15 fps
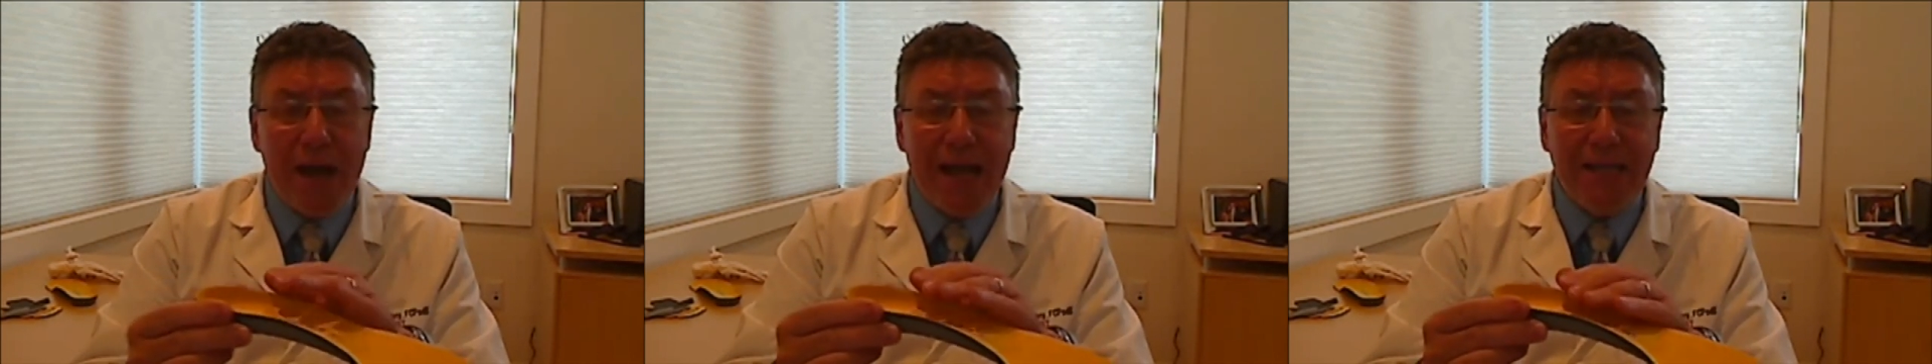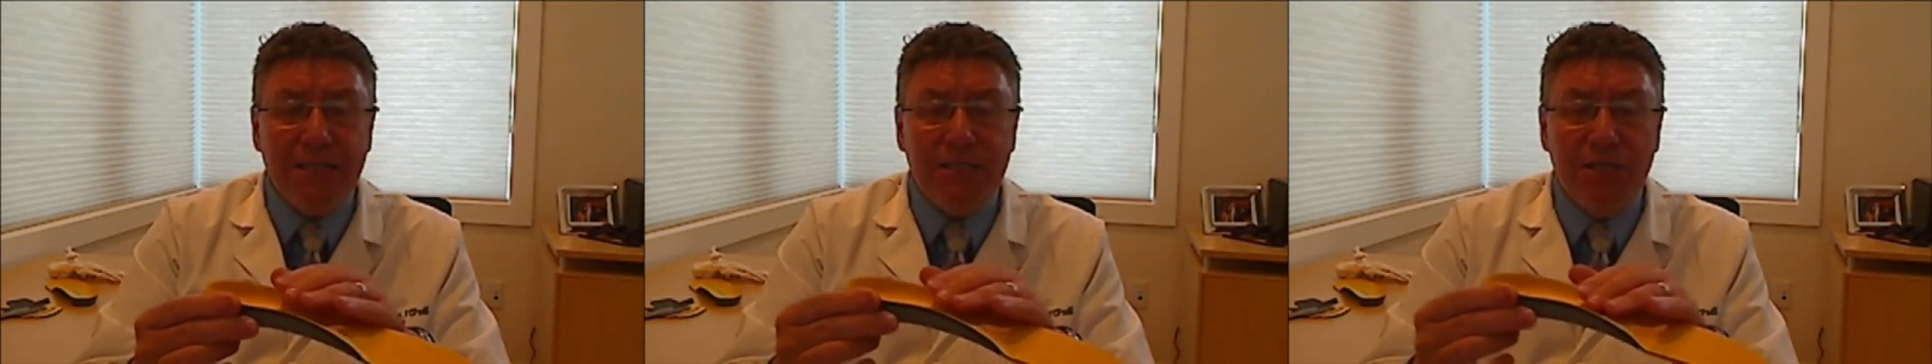
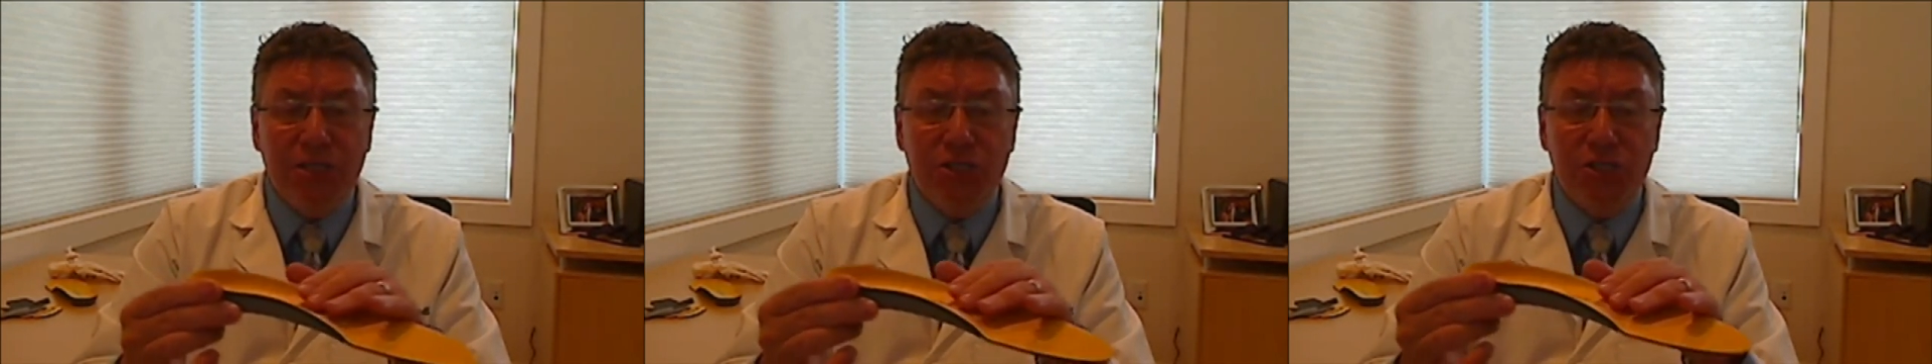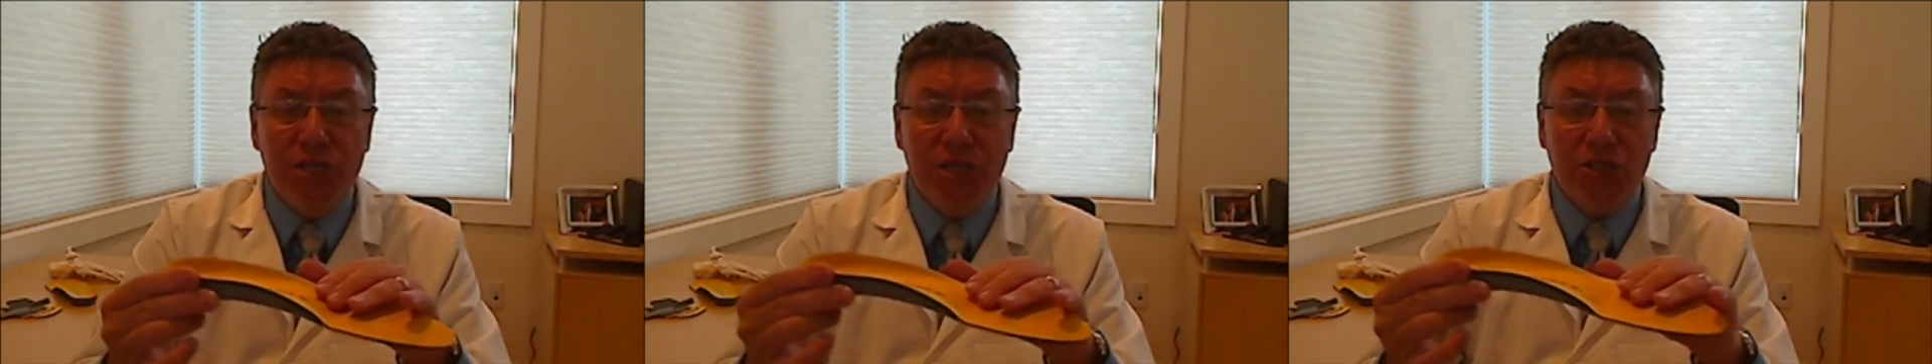
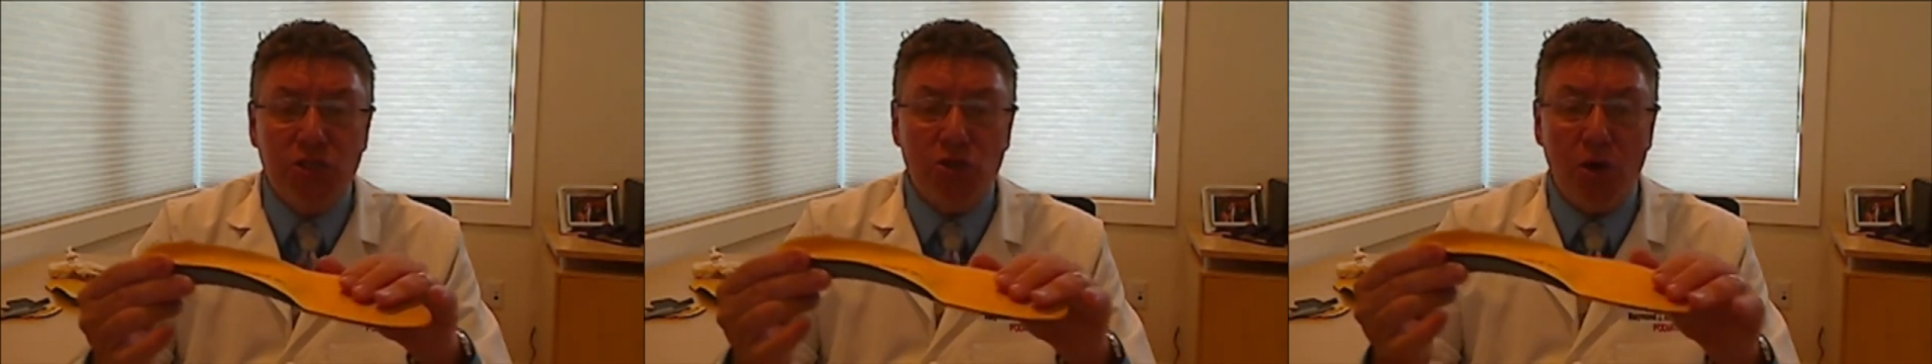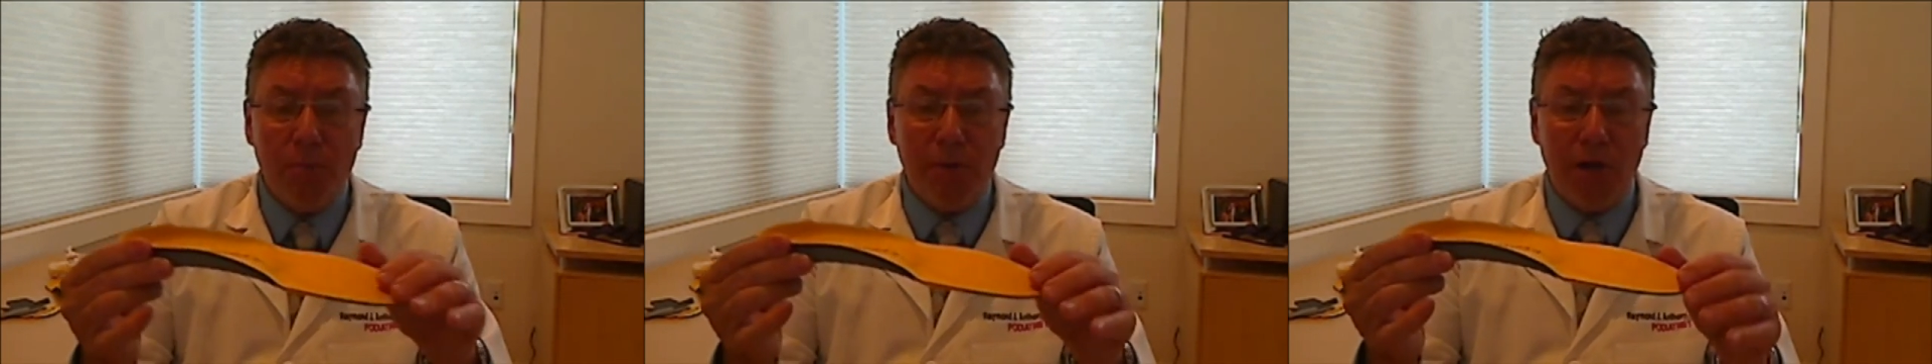anti-shear
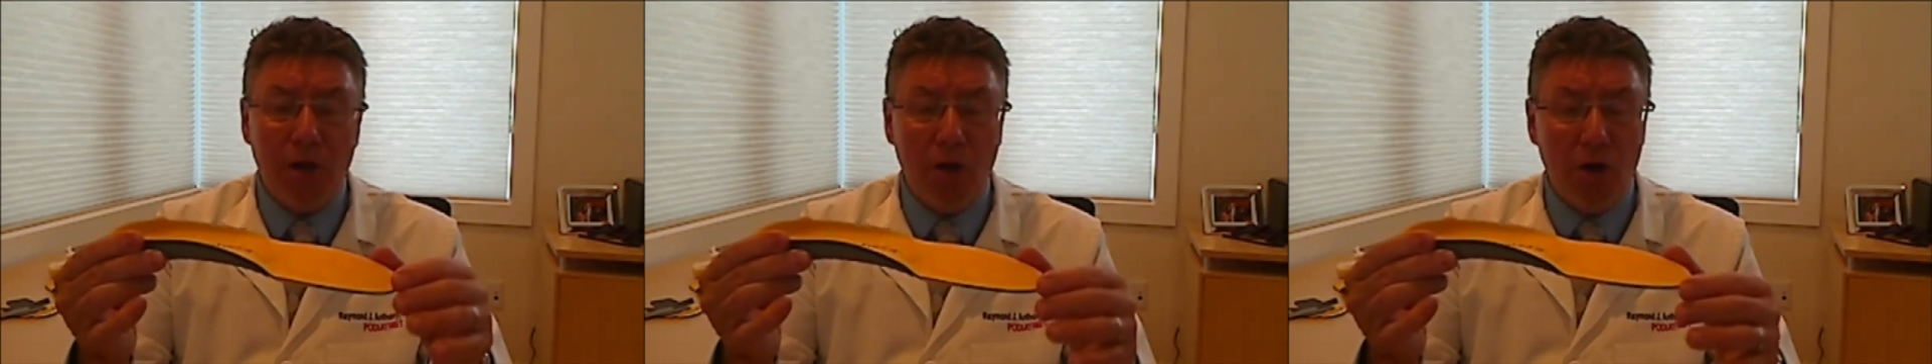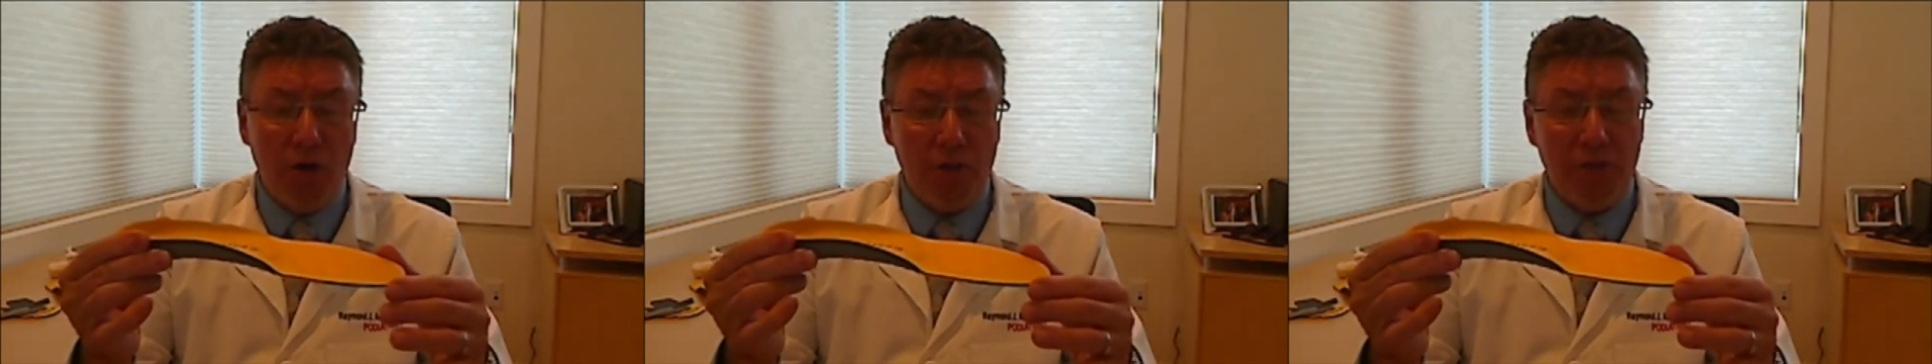top
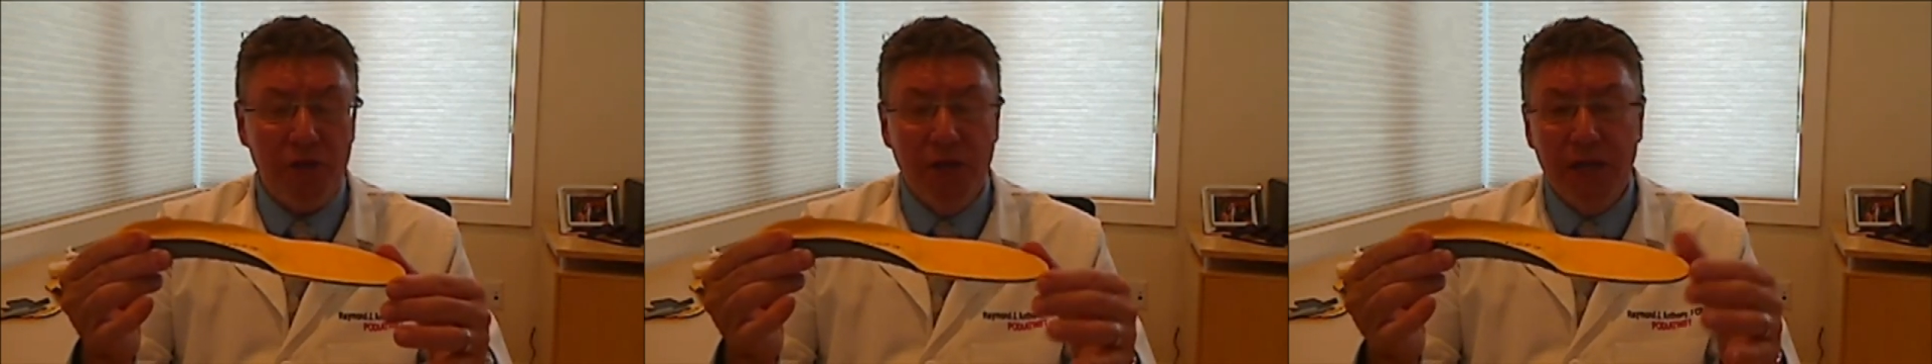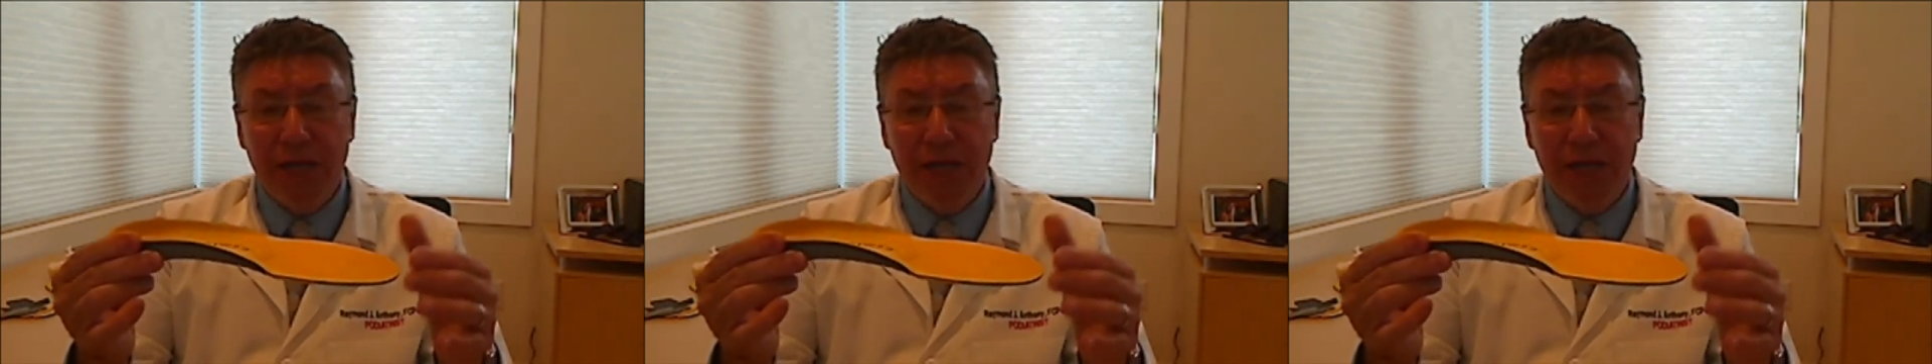cloth